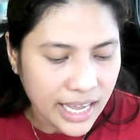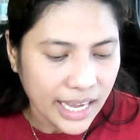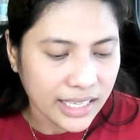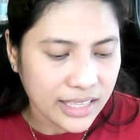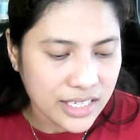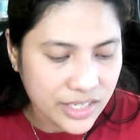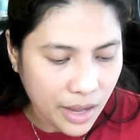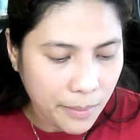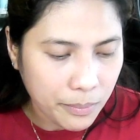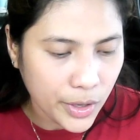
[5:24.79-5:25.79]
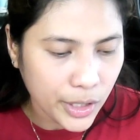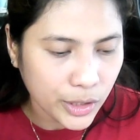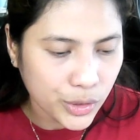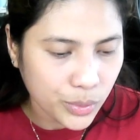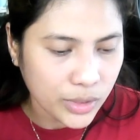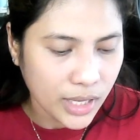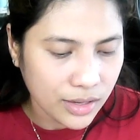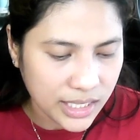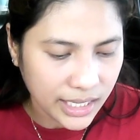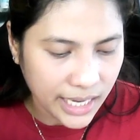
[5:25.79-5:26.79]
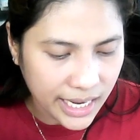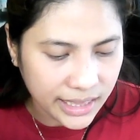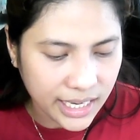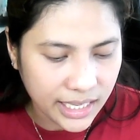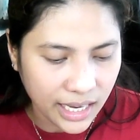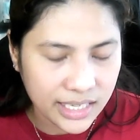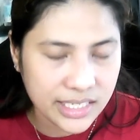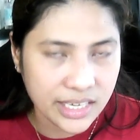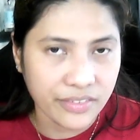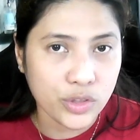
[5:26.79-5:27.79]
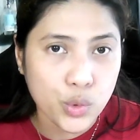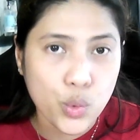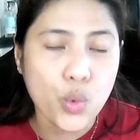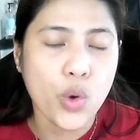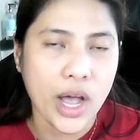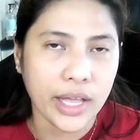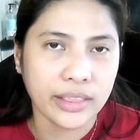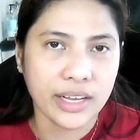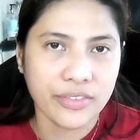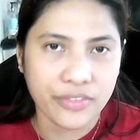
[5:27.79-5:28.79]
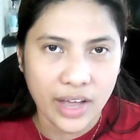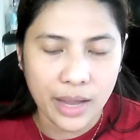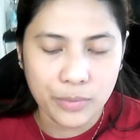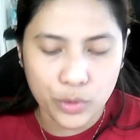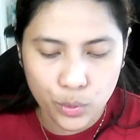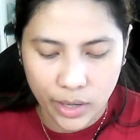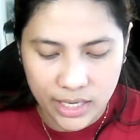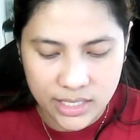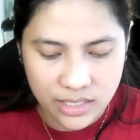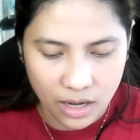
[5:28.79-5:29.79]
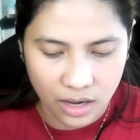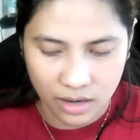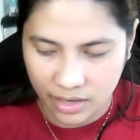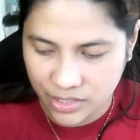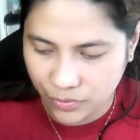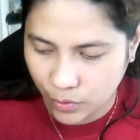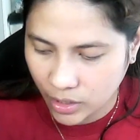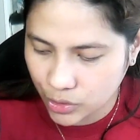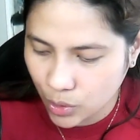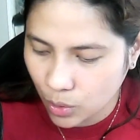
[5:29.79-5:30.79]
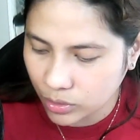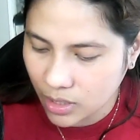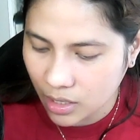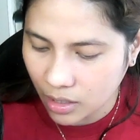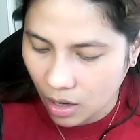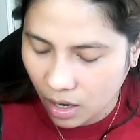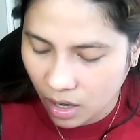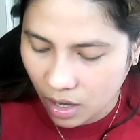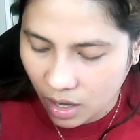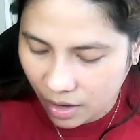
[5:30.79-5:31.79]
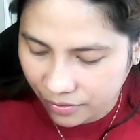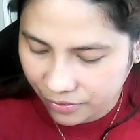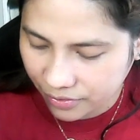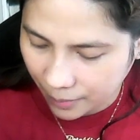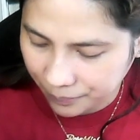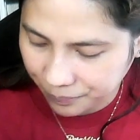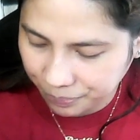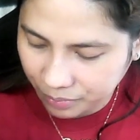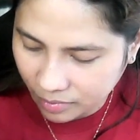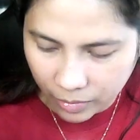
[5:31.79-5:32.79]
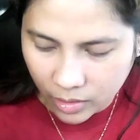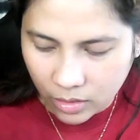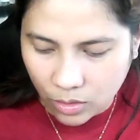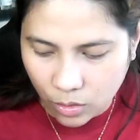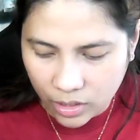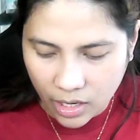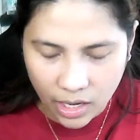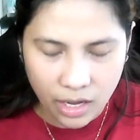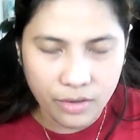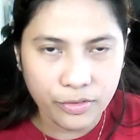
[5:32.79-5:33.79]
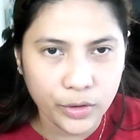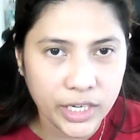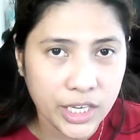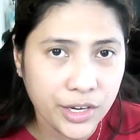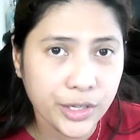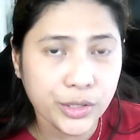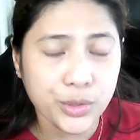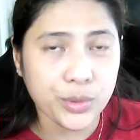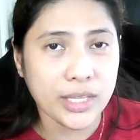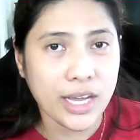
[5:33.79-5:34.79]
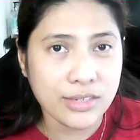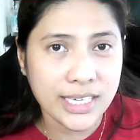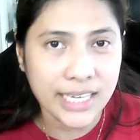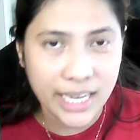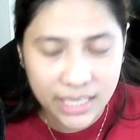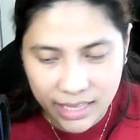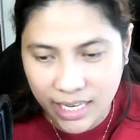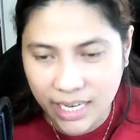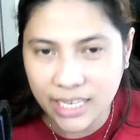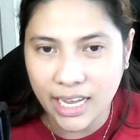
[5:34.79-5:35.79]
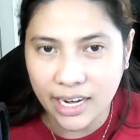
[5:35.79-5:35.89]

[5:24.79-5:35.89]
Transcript: And December 2018, I received $205 for a total of... Okay, for the year 2018, I